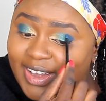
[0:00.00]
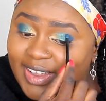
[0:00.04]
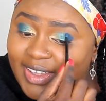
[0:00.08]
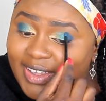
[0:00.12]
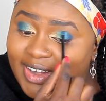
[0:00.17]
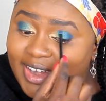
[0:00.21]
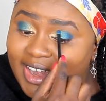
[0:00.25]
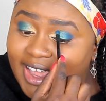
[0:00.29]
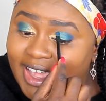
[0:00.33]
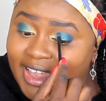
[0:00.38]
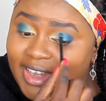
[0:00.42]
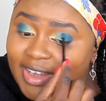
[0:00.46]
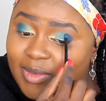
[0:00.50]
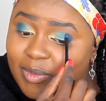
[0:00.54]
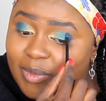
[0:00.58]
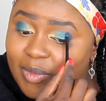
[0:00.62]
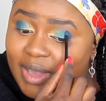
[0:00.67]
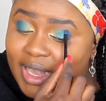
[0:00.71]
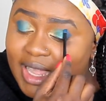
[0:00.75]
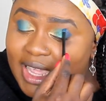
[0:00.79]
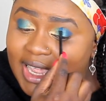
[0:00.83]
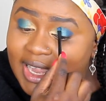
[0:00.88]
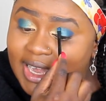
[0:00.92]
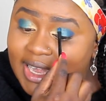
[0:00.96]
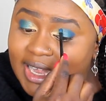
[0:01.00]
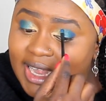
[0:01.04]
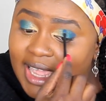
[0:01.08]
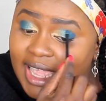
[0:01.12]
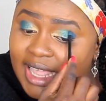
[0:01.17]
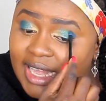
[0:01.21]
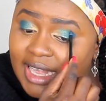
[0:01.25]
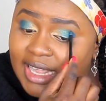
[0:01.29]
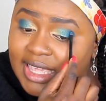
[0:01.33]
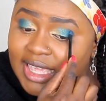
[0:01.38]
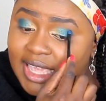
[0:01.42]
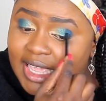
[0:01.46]
learn how to blend
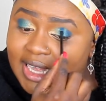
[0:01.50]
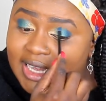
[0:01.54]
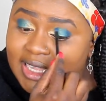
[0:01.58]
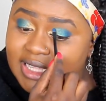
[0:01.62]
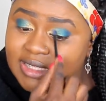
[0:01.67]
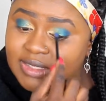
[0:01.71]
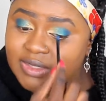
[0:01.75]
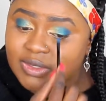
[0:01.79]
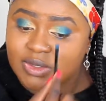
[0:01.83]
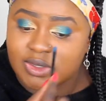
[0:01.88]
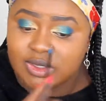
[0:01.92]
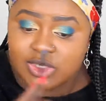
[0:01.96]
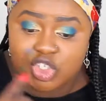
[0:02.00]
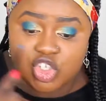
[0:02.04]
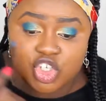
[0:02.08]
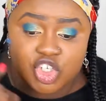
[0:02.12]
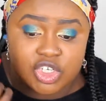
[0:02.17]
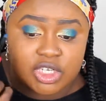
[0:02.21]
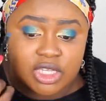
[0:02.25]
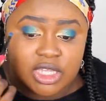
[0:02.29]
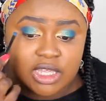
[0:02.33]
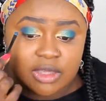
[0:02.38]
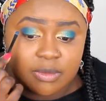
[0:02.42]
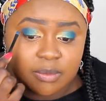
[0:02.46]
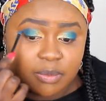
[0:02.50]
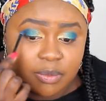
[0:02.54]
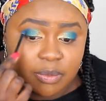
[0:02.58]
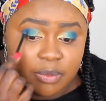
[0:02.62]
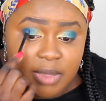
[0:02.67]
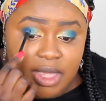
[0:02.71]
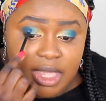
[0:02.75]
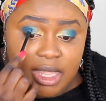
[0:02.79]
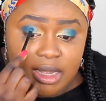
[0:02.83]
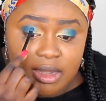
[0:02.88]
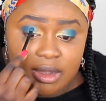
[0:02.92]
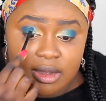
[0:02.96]
and again it's cheap
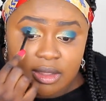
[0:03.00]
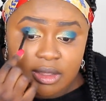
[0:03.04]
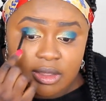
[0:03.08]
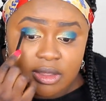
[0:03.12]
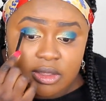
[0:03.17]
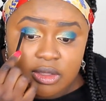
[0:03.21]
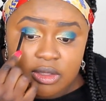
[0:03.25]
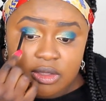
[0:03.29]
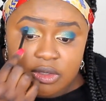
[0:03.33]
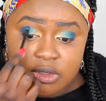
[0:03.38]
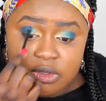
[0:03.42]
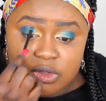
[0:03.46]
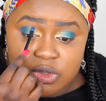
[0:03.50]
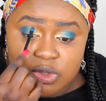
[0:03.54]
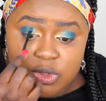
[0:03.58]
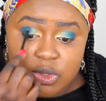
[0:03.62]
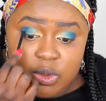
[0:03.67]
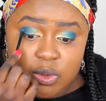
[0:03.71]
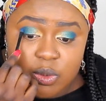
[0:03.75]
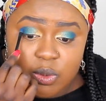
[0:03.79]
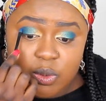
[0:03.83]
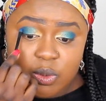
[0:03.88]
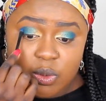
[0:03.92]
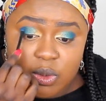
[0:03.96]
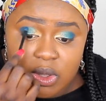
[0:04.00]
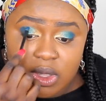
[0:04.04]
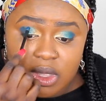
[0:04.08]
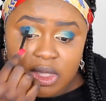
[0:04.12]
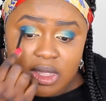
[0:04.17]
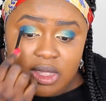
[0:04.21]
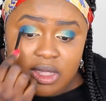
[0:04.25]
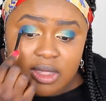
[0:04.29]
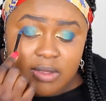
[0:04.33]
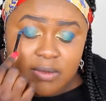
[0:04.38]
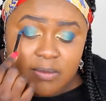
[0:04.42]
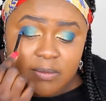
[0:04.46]
man so
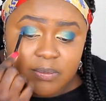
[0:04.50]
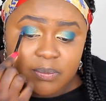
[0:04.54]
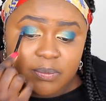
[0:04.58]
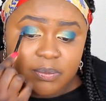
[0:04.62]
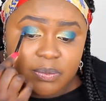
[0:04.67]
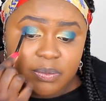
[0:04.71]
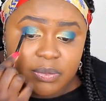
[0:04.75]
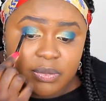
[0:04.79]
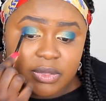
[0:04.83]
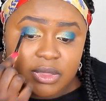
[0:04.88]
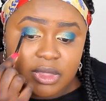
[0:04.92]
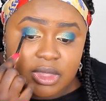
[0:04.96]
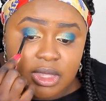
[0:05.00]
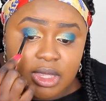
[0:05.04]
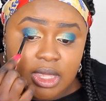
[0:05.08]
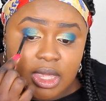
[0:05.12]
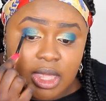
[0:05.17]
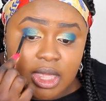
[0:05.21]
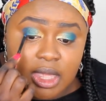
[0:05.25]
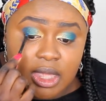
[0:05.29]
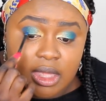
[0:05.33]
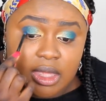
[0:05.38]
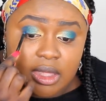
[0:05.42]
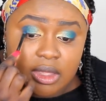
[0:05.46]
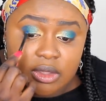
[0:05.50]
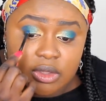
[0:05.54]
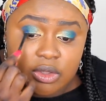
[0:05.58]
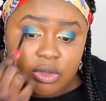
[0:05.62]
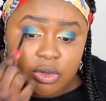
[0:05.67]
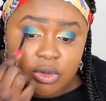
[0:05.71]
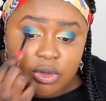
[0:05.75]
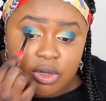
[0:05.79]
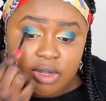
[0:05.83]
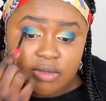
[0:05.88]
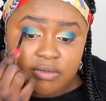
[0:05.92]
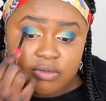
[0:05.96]
yeah you
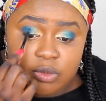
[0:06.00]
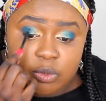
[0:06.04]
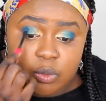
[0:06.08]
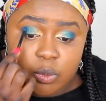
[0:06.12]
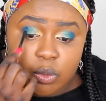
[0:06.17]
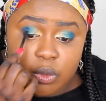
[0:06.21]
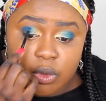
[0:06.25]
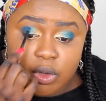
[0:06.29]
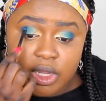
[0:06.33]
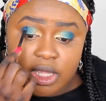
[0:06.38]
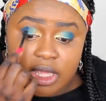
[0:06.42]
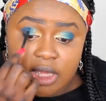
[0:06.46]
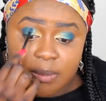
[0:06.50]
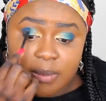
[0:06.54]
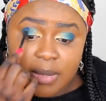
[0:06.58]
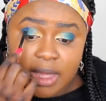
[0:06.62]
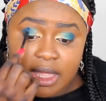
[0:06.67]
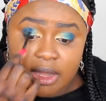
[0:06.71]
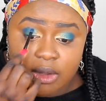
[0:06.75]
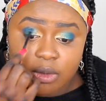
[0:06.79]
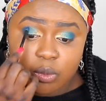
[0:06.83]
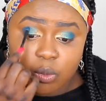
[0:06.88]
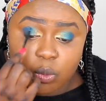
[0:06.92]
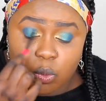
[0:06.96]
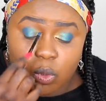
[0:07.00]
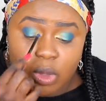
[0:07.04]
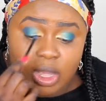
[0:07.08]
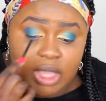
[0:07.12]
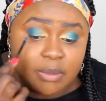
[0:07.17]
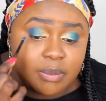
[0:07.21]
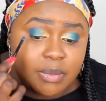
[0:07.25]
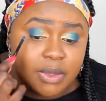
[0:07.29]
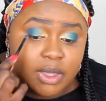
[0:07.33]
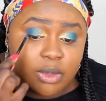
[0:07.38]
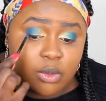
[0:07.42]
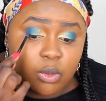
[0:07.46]
don't have to worry about
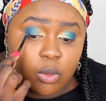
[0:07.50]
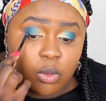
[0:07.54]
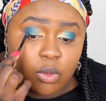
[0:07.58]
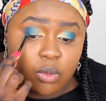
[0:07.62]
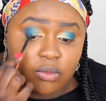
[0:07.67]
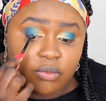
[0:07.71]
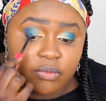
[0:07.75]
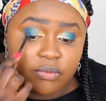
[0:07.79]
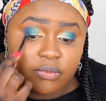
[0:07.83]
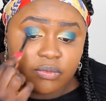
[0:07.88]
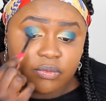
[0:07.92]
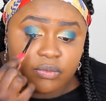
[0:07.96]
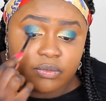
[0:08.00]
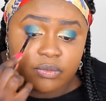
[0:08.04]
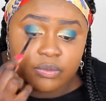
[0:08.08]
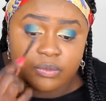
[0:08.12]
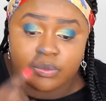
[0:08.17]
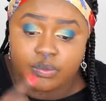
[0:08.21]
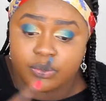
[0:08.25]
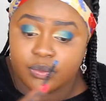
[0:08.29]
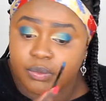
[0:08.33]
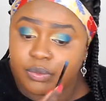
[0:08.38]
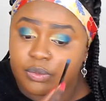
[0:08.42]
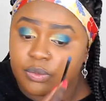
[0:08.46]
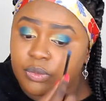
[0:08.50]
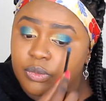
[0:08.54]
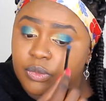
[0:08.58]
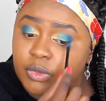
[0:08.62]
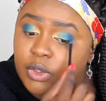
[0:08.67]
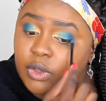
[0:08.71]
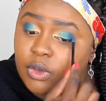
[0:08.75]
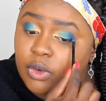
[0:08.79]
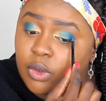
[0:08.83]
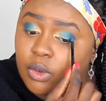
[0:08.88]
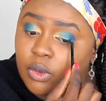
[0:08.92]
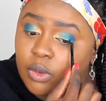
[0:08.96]
wiping off
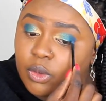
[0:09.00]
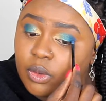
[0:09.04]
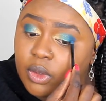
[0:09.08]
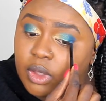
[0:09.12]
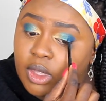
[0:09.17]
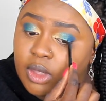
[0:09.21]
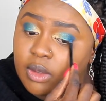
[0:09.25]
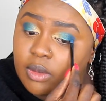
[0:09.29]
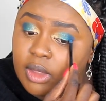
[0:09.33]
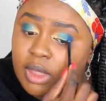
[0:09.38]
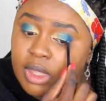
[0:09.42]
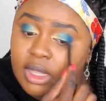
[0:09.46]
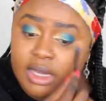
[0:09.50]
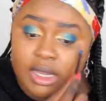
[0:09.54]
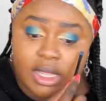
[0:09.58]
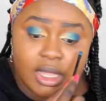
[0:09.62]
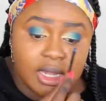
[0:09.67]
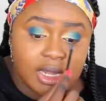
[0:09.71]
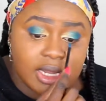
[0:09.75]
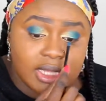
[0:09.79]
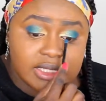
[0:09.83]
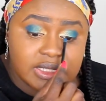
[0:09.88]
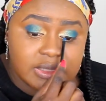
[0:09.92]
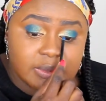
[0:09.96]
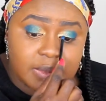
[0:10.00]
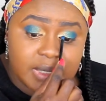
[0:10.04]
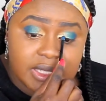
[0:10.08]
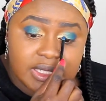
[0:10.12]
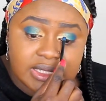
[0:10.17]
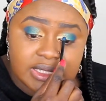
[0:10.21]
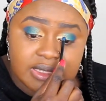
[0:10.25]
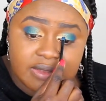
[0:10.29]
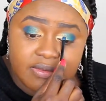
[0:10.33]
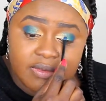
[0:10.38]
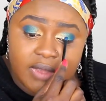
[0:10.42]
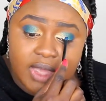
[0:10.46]
you know, a, a, an
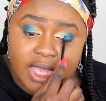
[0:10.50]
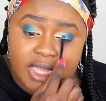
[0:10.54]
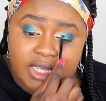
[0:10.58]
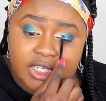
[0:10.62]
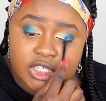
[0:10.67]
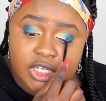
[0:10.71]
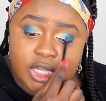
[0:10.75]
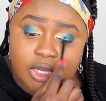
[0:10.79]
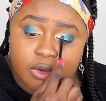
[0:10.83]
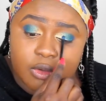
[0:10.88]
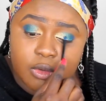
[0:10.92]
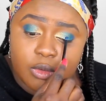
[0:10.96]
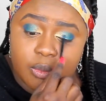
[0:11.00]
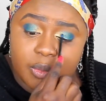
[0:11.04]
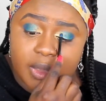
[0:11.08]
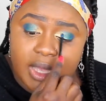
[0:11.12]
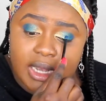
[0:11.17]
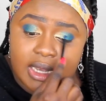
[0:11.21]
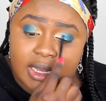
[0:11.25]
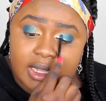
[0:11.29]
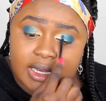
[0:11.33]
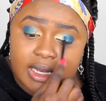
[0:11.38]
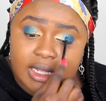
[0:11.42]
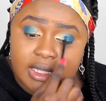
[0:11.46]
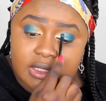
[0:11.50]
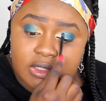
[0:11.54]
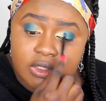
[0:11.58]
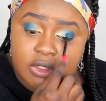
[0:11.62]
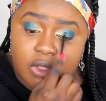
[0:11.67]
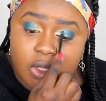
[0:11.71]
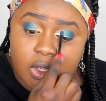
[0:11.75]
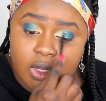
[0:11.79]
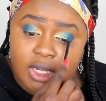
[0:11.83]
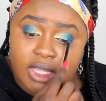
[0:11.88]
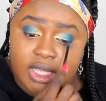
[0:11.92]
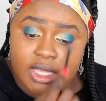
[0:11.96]
expensive eyeshadow palette and
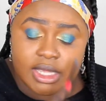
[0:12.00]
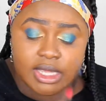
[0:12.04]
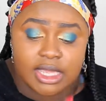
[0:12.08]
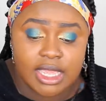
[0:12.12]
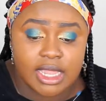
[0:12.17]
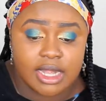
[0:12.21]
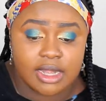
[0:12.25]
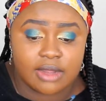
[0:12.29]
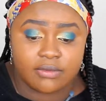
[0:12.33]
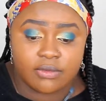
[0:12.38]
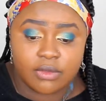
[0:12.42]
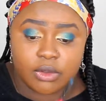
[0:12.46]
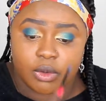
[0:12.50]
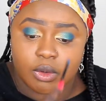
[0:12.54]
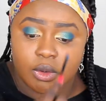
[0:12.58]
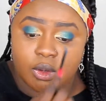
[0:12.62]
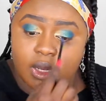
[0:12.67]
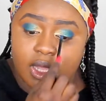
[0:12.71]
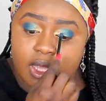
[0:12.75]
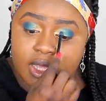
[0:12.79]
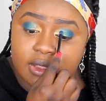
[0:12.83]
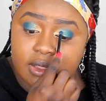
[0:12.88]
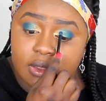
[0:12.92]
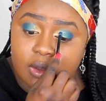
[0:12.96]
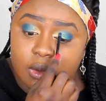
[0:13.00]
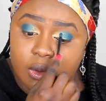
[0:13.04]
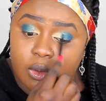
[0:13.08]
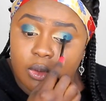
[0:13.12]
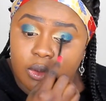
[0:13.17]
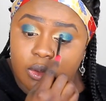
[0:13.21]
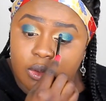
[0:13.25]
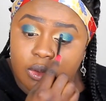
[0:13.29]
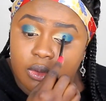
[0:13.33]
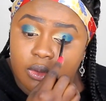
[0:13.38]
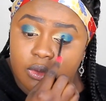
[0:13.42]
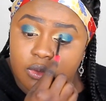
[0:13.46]
starting again if you don't like the
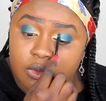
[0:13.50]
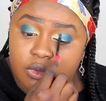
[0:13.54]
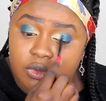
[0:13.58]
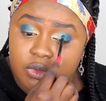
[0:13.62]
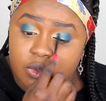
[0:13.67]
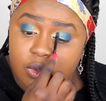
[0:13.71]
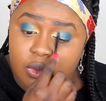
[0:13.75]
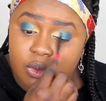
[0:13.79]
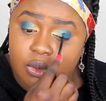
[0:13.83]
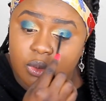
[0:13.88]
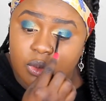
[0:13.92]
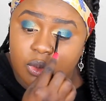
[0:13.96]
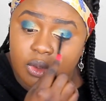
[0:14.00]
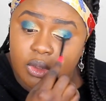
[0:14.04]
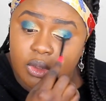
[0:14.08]
look. So,